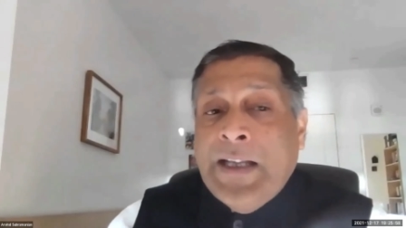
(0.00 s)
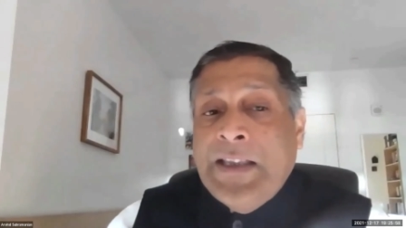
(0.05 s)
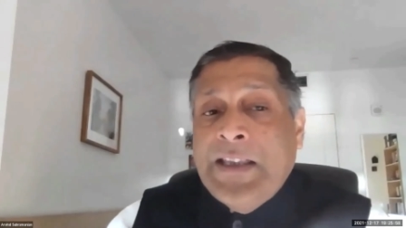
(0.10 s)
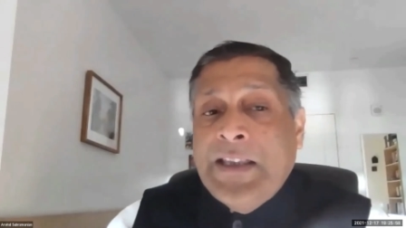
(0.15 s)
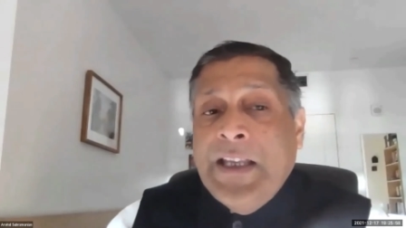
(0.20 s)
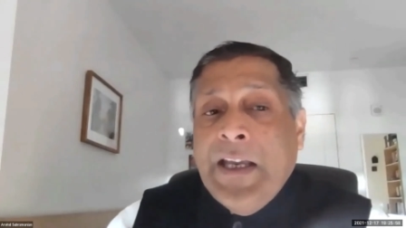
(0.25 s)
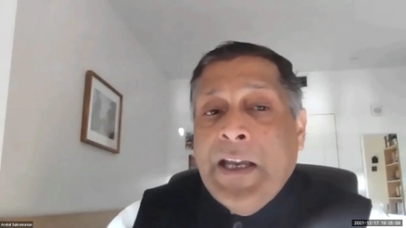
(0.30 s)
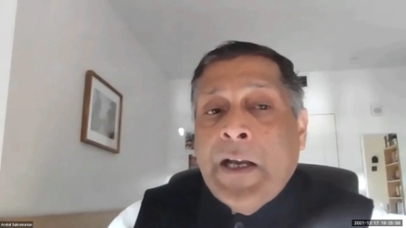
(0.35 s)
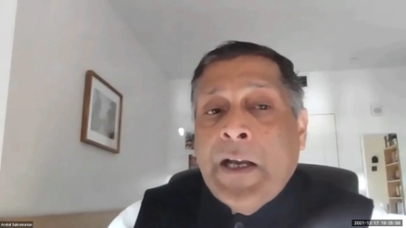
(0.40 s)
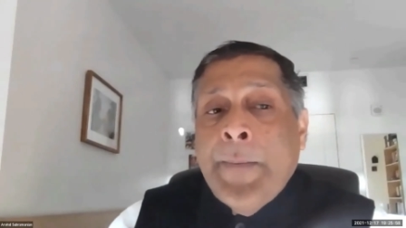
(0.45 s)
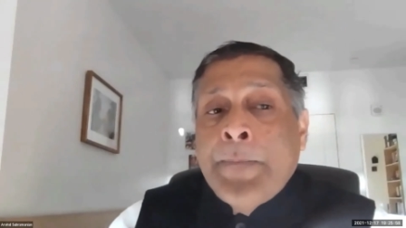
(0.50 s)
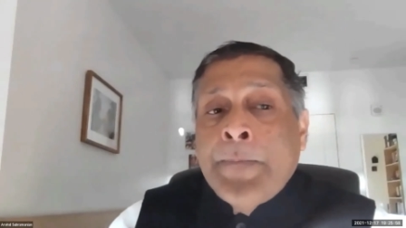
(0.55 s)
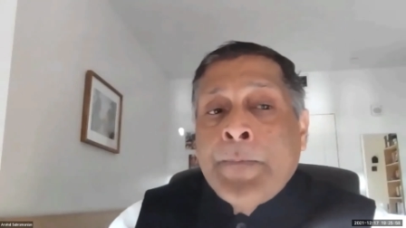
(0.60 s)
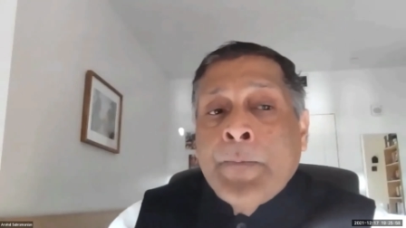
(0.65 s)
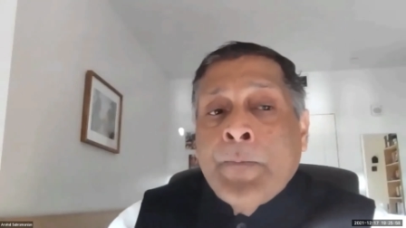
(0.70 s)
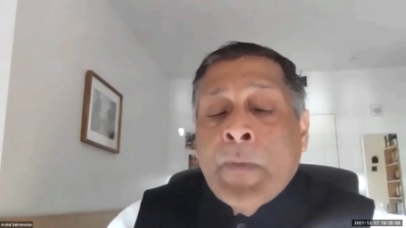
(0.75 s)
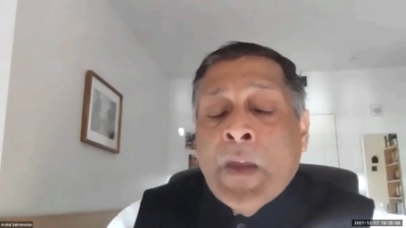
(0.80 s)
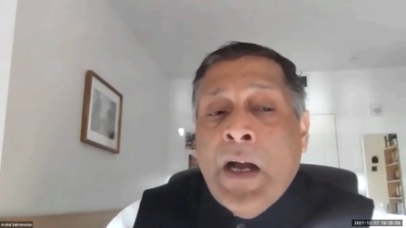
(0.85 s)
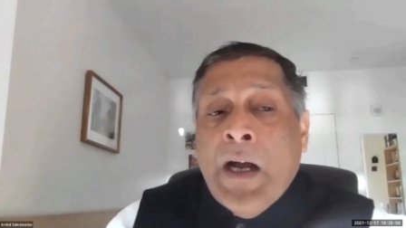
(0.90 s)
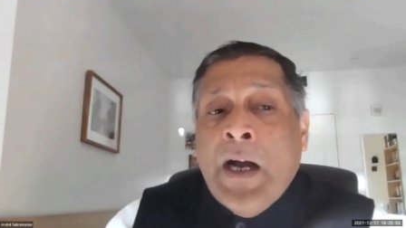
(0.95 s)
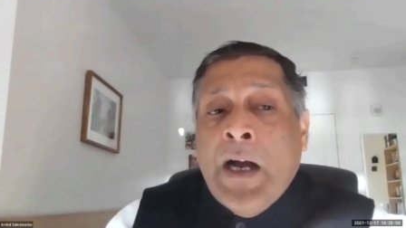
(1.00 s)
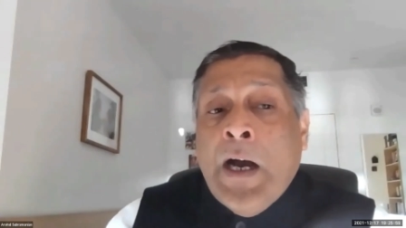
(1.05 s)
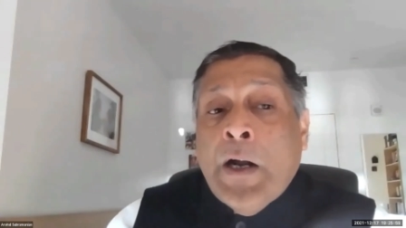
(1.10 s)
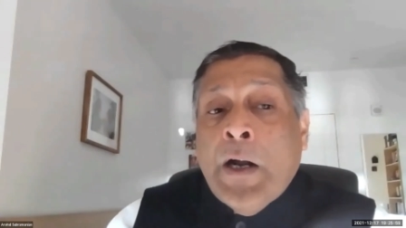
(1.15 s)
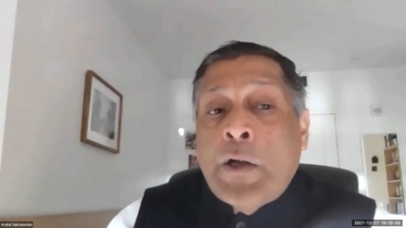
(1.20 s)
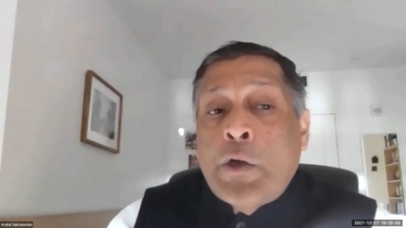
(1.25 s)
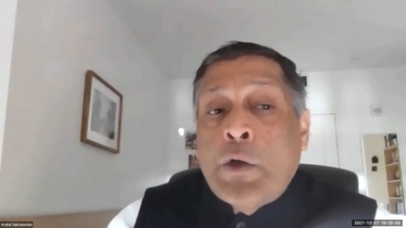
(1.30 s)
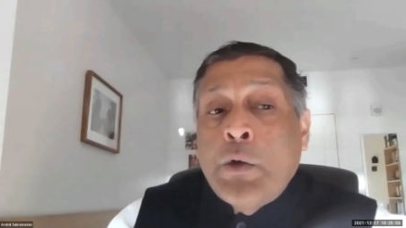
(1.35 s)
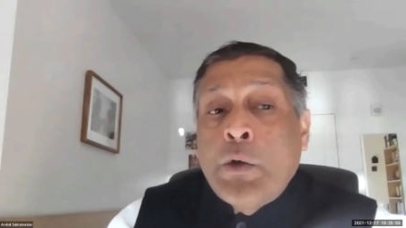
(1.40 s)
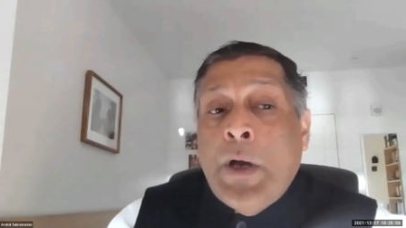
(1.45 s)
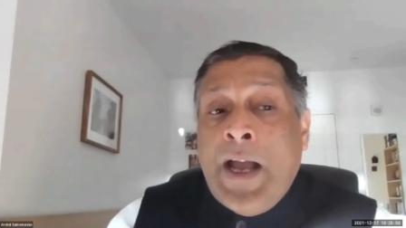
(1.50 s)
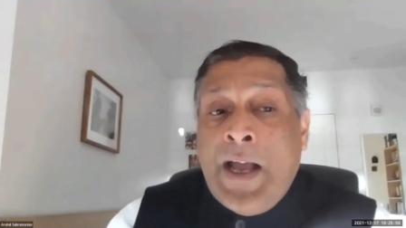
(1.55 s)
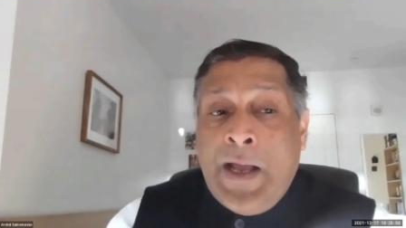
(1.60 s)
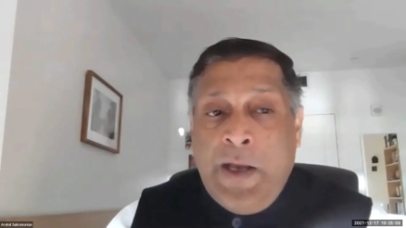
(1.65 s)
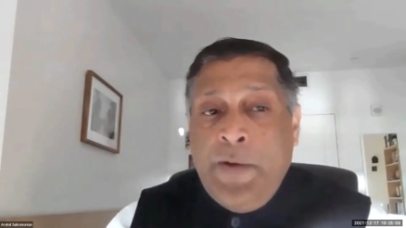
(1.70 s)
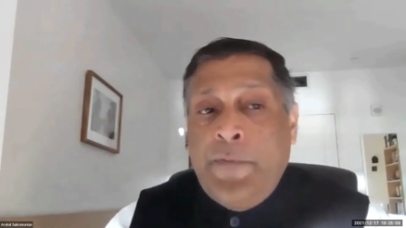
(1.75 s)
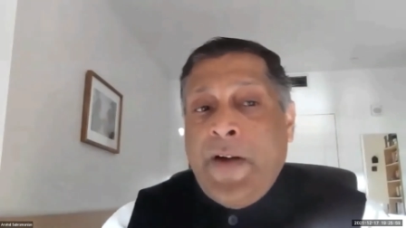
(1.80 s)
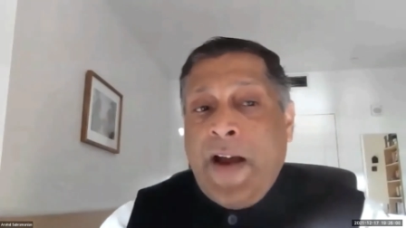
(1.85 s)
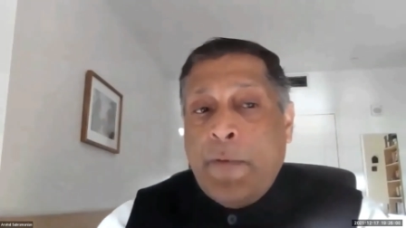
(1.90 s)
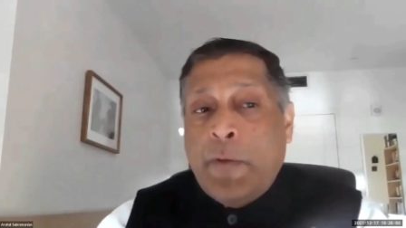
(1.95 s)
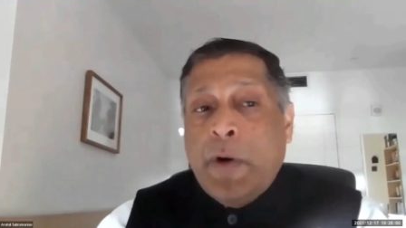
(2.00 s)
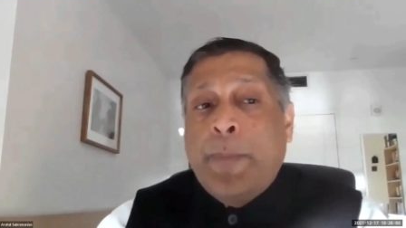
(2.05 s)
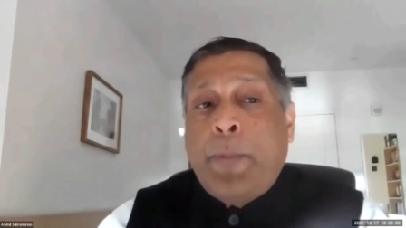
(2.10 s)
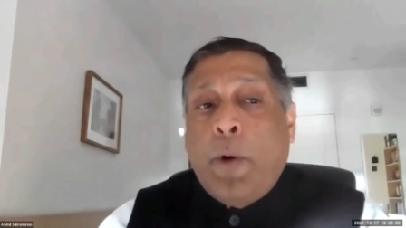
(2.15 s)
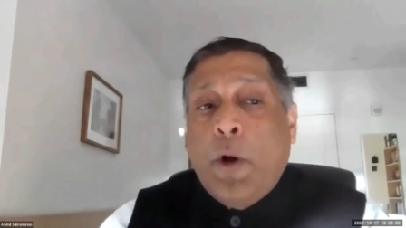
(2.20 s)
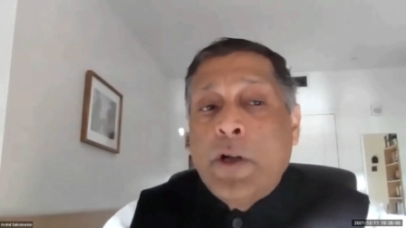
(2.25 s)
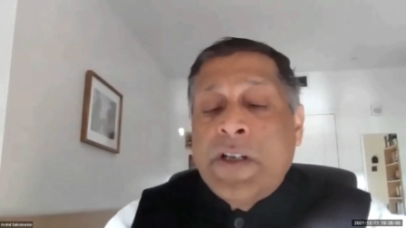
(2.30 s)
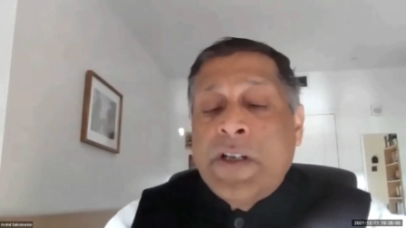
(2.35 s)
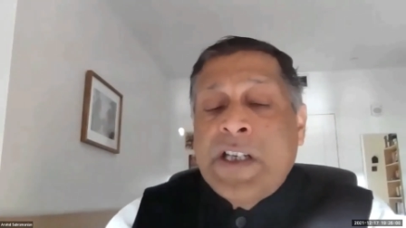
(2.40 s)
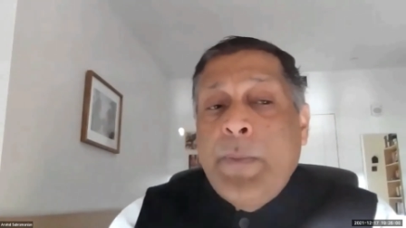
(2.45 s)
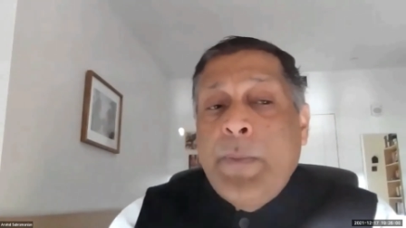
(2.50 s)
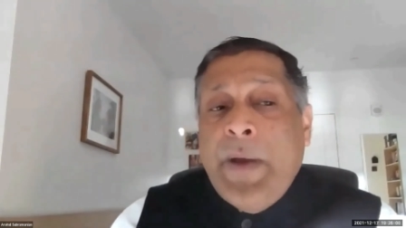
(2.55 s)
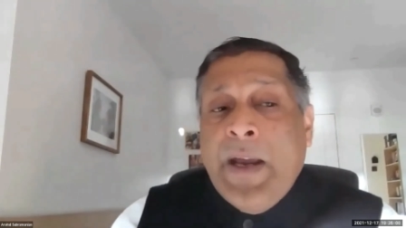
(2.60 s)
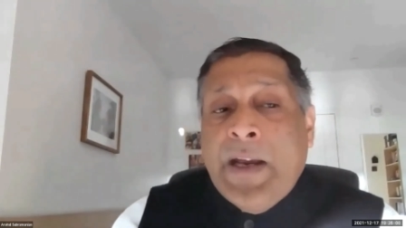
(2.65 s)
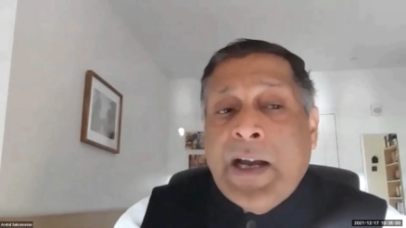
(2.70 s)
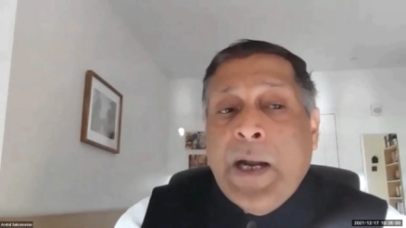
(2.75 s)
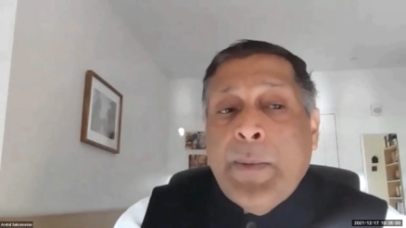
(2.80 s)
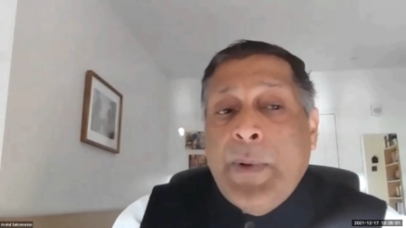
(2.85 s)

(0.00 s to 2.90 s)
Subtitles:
if I were a policymaker,